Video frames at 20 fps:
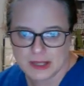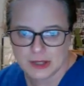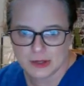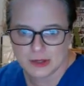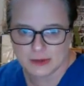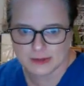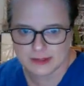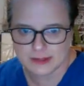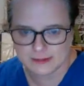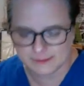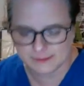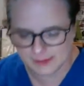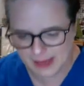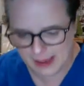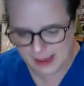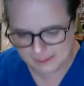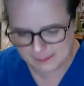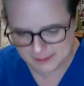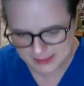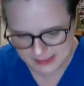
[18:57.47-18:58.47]
using for
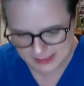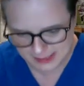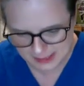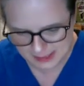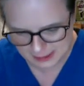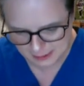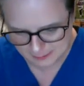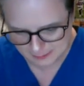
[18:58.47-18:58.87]
that particular